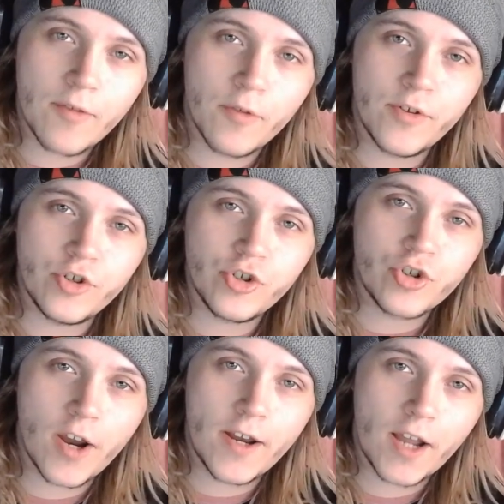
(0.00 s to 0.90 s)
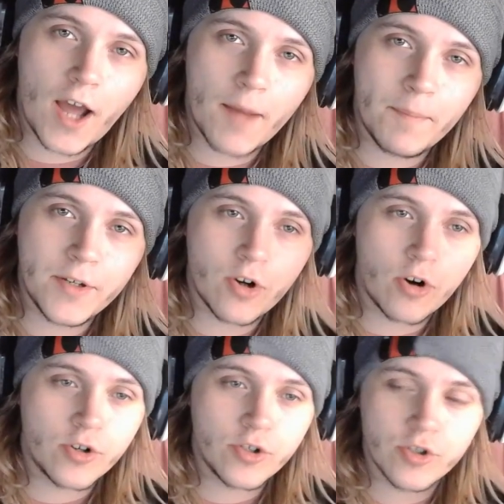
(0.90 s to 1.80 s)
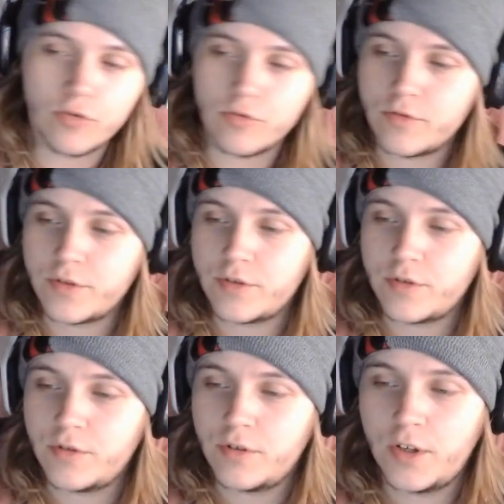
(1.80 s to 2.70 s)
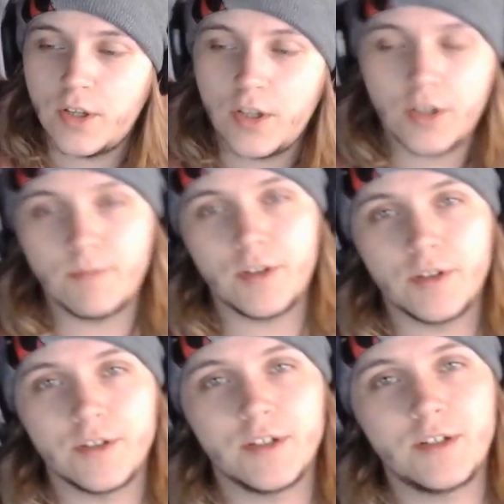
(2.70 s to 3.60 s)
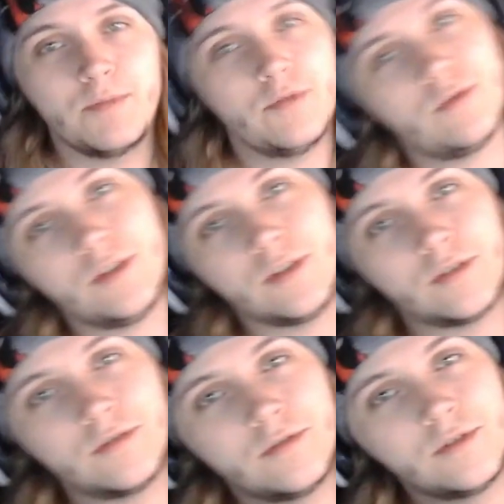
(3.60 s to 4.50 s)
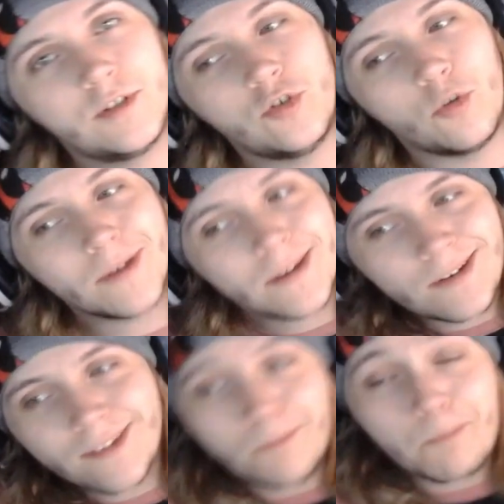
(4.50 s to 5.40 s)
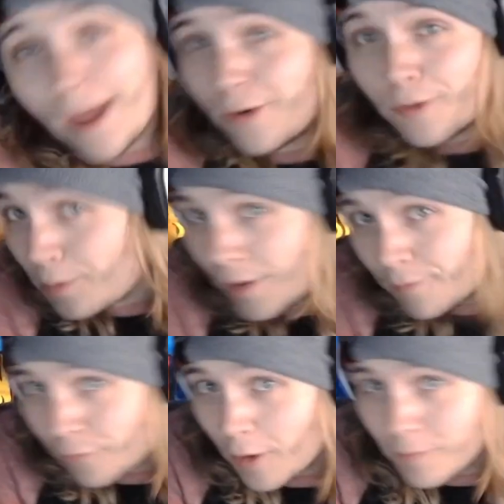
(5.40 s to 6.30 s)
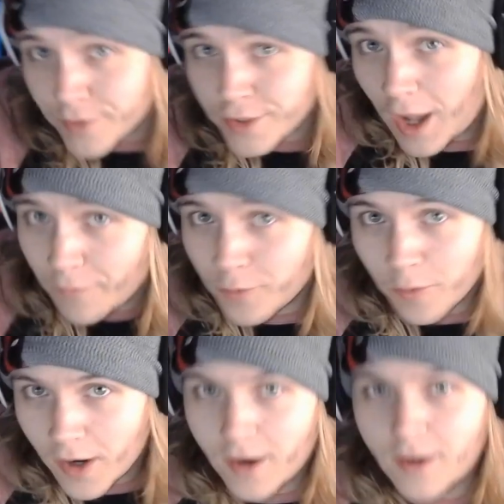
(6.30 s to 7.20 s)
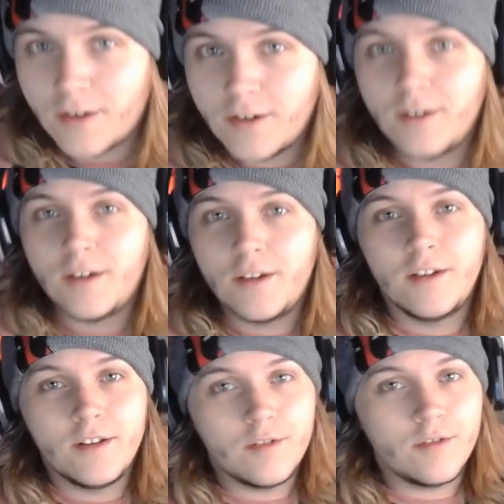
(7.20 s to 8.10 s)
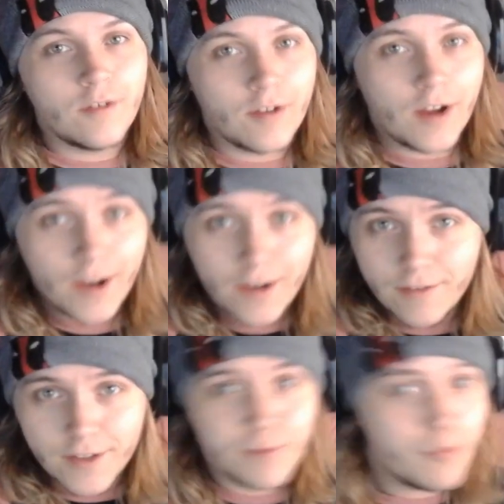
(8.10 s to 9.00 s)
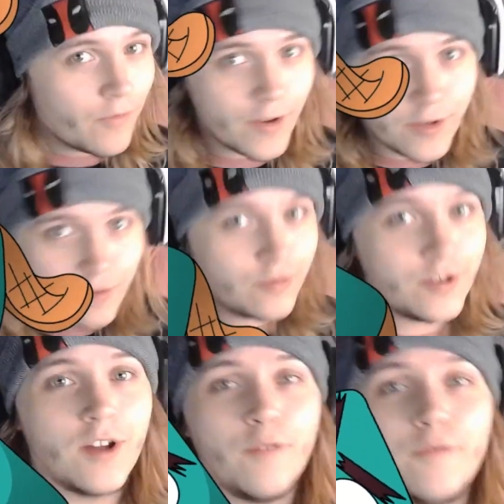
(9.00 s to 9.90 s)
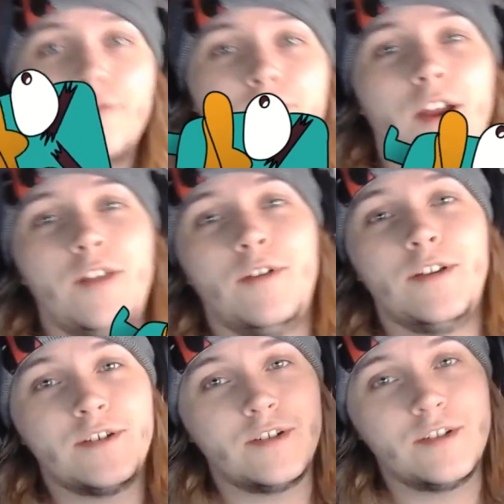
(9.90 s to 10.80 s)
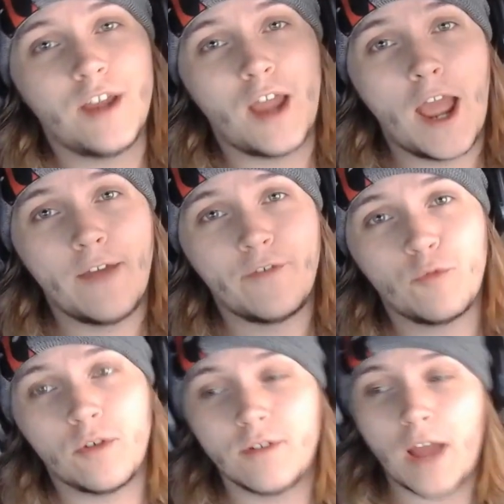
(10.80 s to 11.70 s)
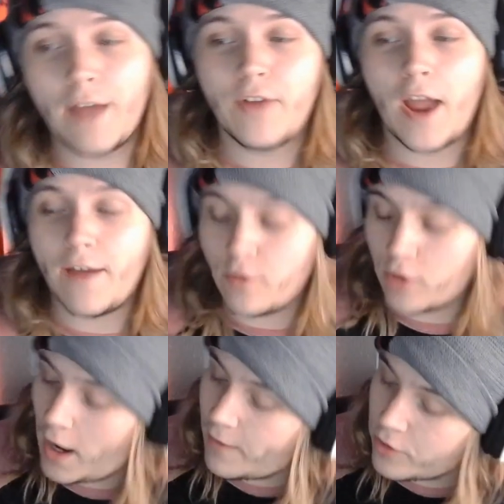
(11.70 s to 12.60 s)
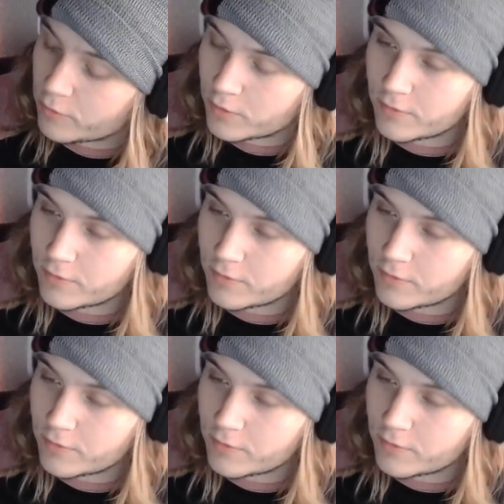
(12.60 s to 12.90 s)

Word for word: than just trying to copy Dark Souls. Because let's be real, nobody does it better than From Software. Okay, let's move on to new stuff. Anyways, have a have a, have a have a good one.